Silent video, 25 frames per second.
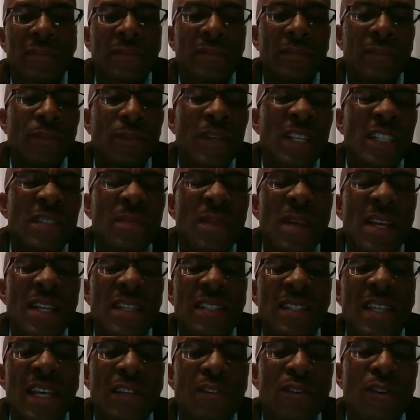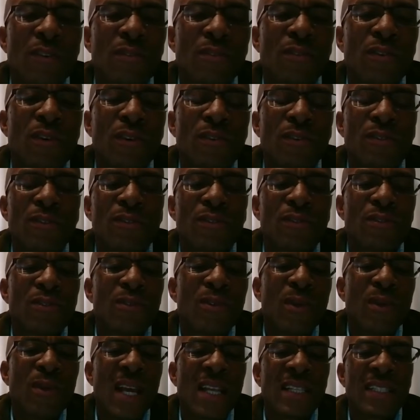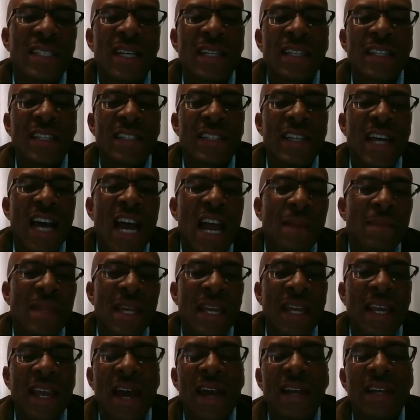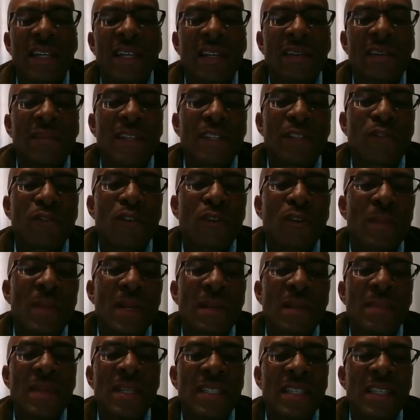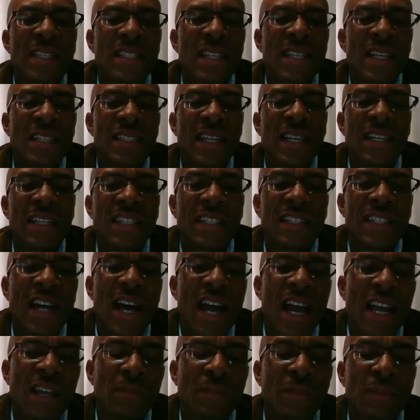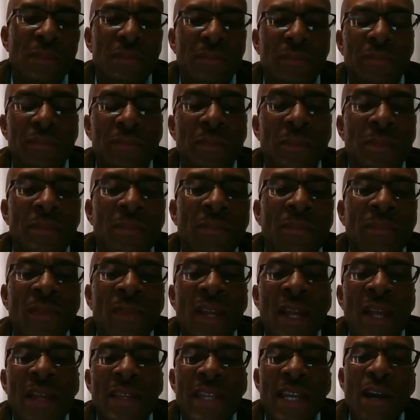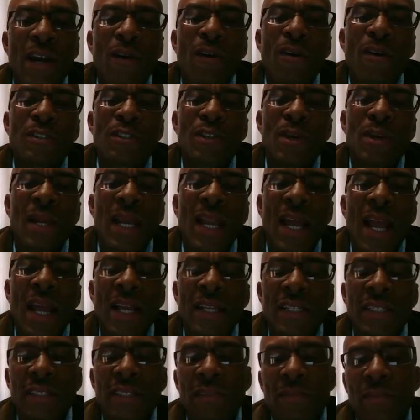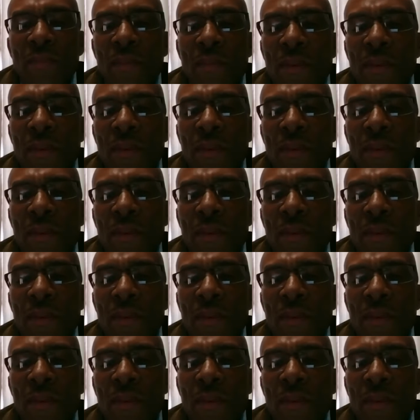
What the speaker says: which means they don't go to school at any time. They can't leave the school premises at any time. They also learn